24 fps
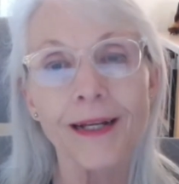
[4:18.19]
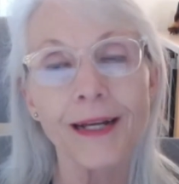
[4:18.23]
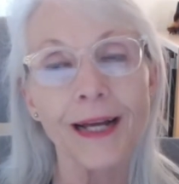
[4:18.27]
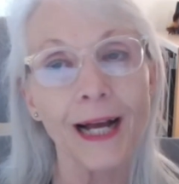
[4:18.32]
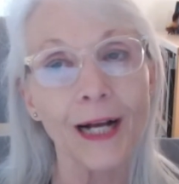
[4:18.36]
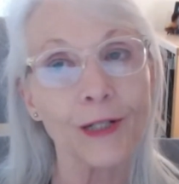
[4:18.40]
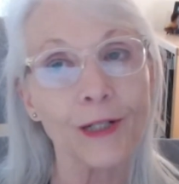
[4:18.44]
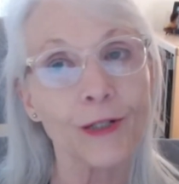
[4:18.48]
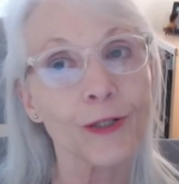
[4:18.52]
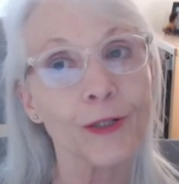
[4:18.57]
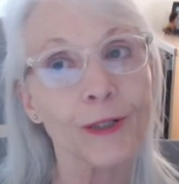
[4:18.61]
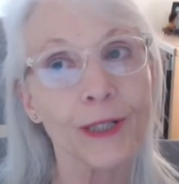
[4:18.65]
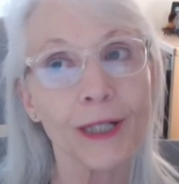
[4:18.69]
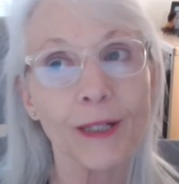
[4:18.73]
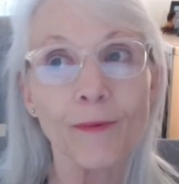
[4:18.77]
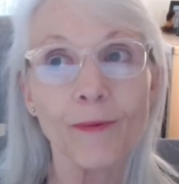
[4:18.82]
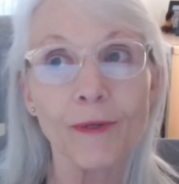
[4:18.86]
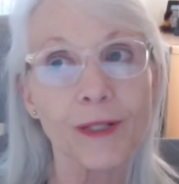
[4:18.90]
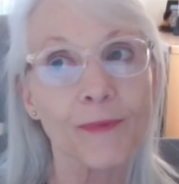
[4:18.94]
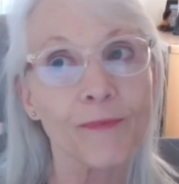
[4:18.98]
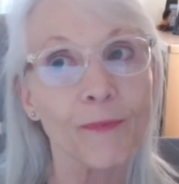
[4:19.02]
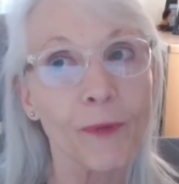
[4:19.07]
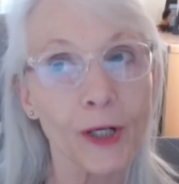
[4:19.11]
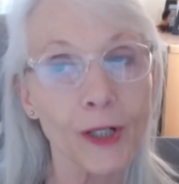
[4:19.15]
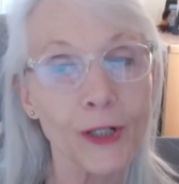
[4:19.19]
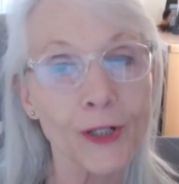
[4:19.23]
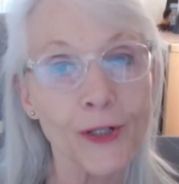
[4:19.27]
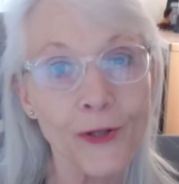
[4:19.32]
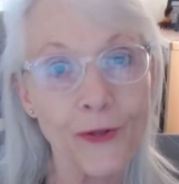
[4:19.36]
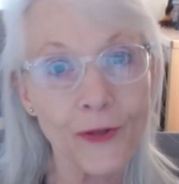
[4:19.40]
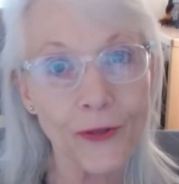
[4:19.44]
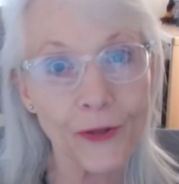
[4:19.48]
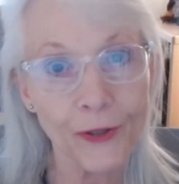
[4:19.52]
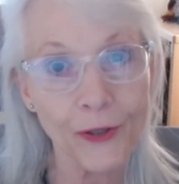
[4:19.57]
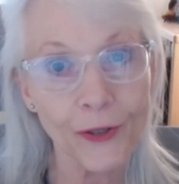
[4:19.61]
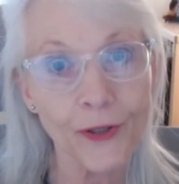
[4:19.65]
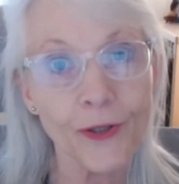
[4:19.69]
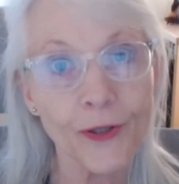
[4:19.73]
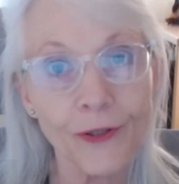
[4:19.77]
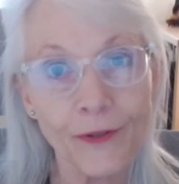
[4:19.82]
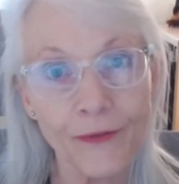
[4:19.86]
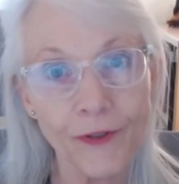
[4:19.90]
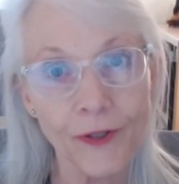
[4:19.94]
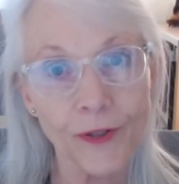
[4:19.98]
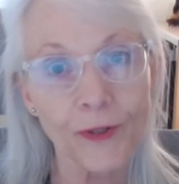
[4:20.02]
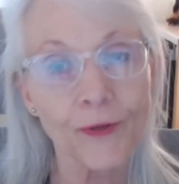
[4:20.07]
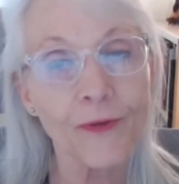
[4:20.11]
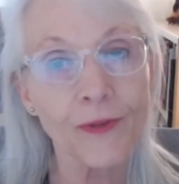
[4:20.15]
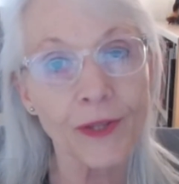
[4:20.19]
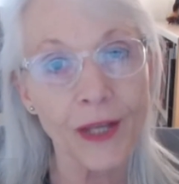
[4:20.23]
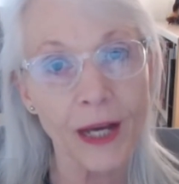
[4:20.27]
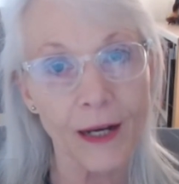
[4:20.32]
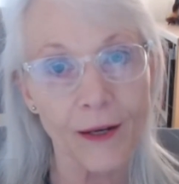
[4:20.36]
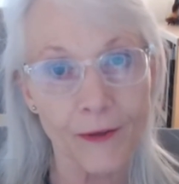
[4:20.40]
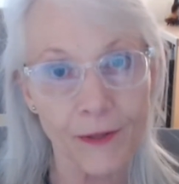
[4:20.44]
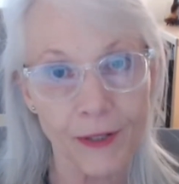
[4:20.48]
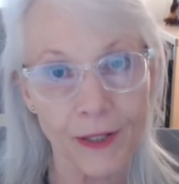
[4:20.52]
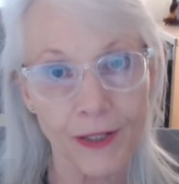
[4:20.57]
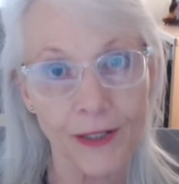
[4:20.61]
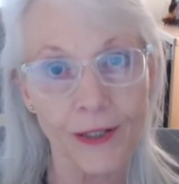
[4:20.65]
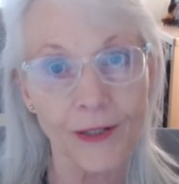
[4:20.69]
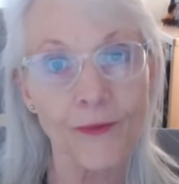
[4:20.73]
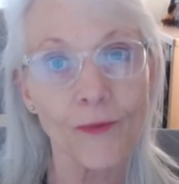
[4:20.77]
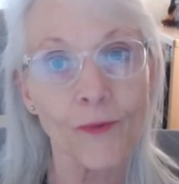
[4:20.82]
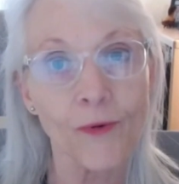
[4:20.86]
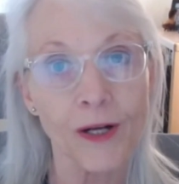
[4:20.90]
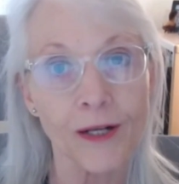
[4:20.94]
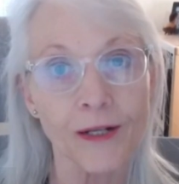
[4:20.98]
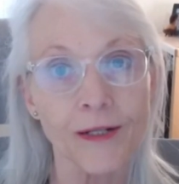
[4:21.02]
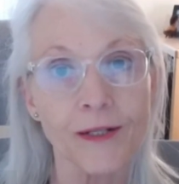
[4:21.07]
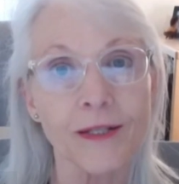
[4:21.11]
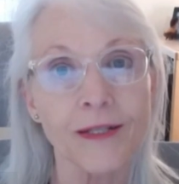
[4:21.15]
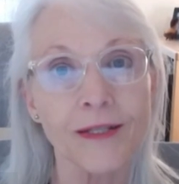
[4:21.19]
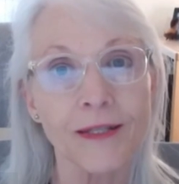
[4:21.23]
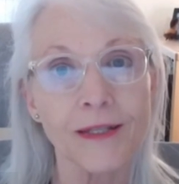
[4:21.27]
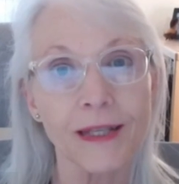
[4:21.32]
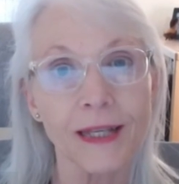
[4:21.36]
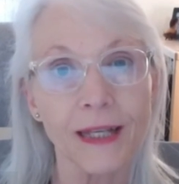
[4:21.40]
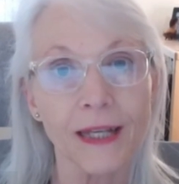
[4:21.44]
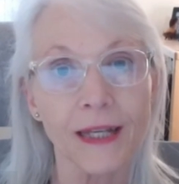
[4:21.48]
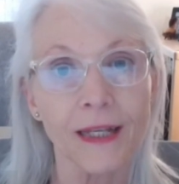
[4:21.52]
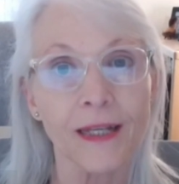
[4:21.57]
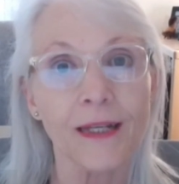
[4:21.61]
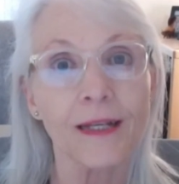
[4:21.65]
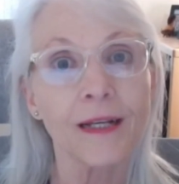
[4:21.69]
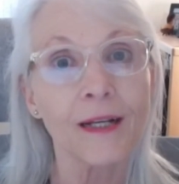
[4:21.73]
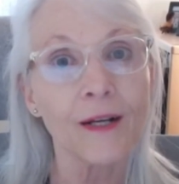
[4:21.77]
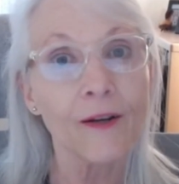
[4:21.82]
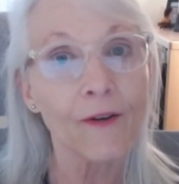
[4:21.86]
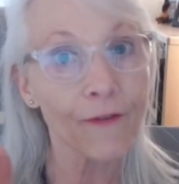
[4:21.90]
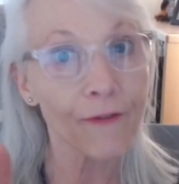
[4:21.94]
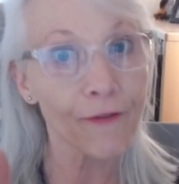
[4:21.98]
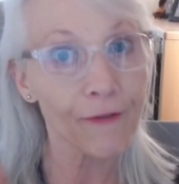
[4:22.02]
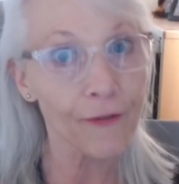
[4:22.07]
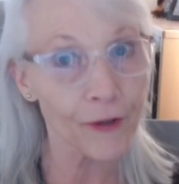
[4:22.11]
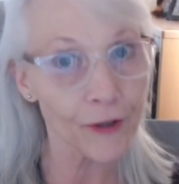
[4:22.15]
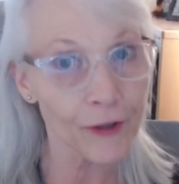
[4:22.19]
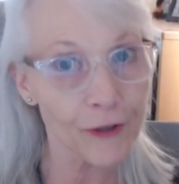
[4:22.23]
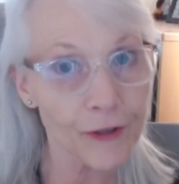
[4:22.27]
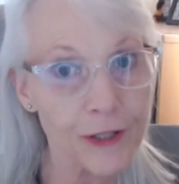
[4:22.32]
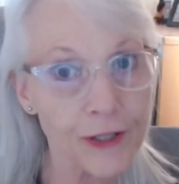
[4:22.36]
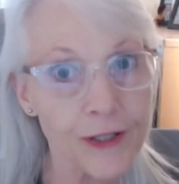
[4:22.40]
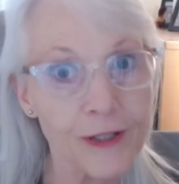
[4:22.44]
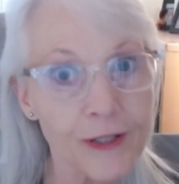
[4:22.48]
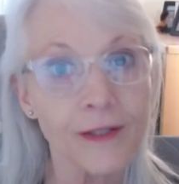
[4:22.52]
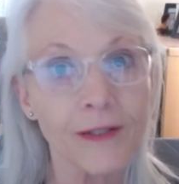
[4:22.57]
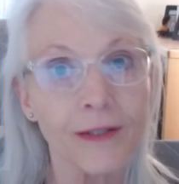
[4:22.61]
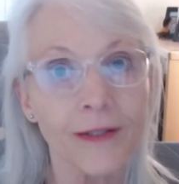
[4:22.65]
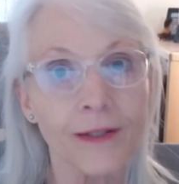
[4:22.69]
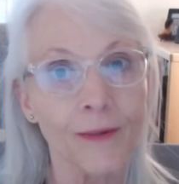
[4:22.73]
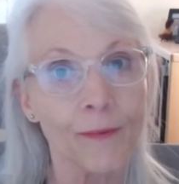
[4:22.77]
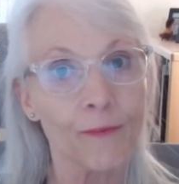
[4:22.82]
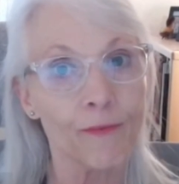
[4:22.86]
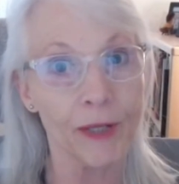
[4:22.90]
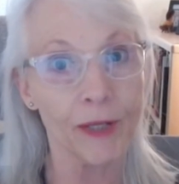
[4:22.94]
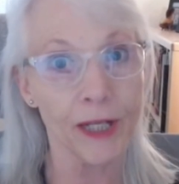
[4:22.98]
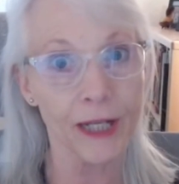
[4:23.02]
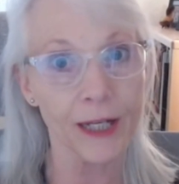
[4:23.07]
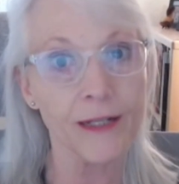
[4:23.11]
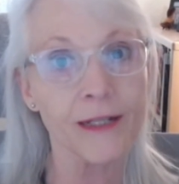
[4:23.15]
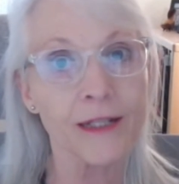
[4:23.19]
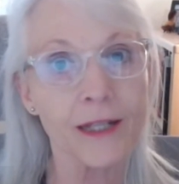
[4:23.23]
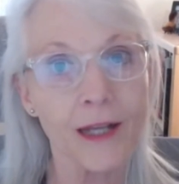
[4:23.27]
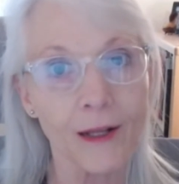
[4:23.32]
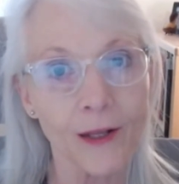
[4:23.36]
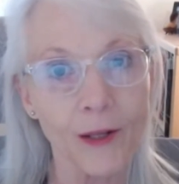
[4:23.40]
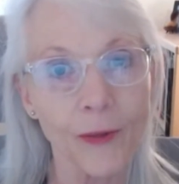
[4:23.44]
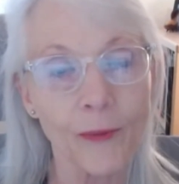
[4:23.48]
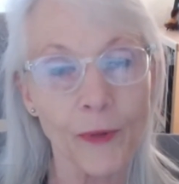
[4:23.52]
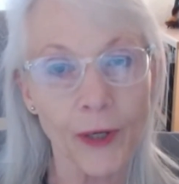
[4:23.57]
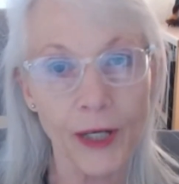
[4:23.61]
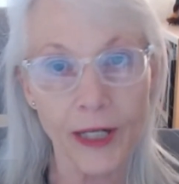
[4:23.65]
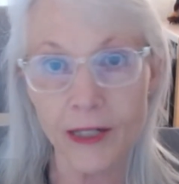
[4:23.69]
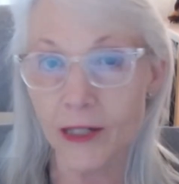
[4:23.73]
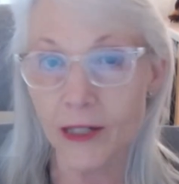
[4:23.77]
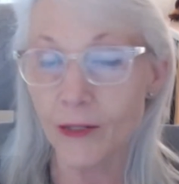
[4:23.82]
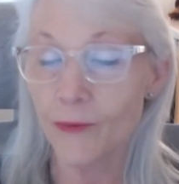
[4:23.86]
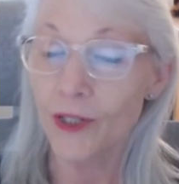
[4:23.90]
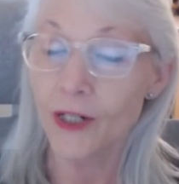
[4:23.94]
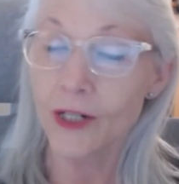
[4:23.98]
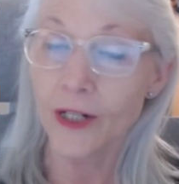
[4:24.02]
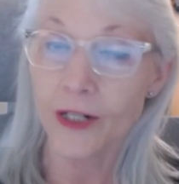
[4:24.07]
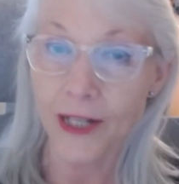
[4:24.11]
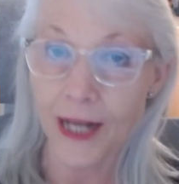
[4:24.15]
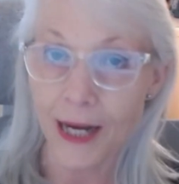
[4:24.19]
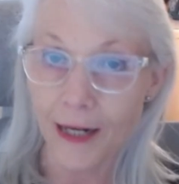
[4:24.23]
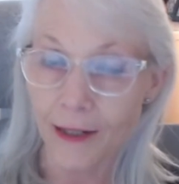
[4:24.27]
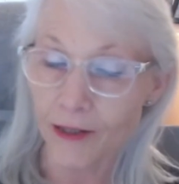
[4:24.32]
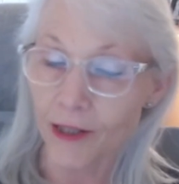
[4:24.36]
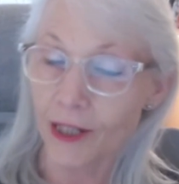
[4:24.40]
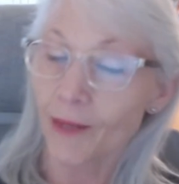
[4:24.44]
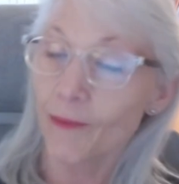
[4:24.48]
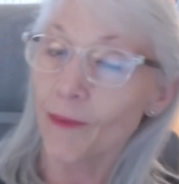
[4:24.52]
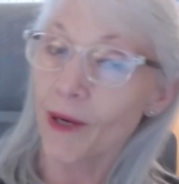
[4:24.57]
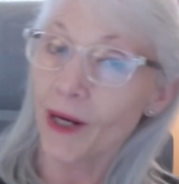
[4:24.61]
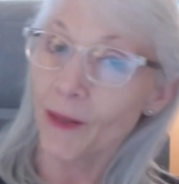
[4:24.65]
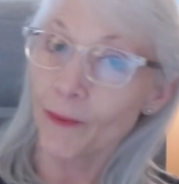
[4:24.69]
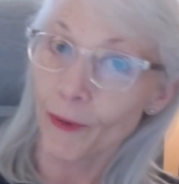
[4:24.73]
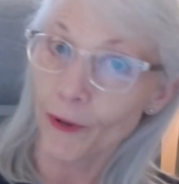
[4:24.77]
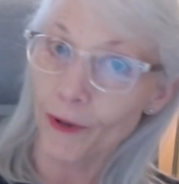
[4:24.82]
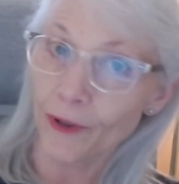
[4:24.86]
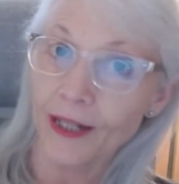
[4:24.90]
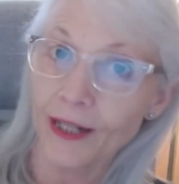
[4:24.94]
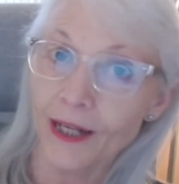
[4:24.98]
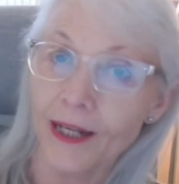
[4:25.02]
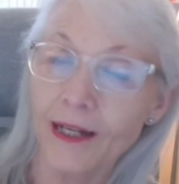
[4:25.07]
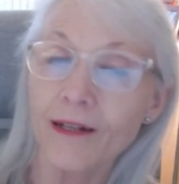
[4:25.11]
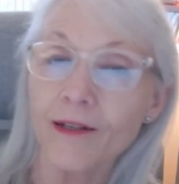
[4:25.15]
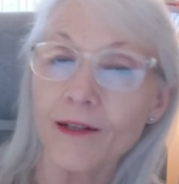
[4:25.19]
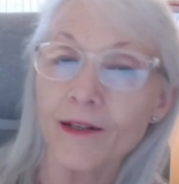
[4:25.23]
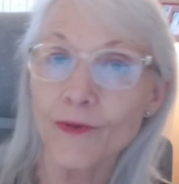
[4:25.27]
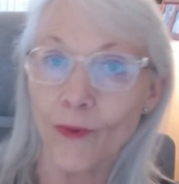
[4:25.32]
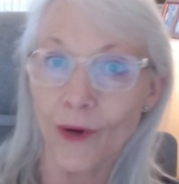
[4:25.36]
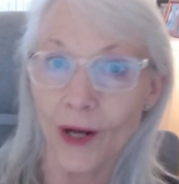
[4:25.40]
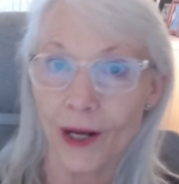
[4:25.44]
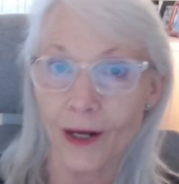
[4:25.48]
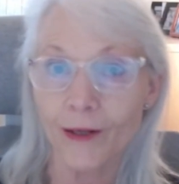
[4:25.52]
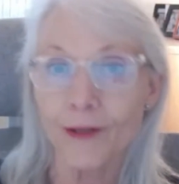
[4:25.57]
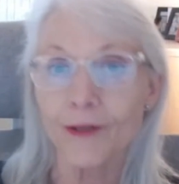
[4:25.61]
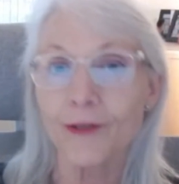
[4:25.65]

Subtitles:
actually it was March 3rd of 2000, was the first big celebration, which is actually my birthday as well.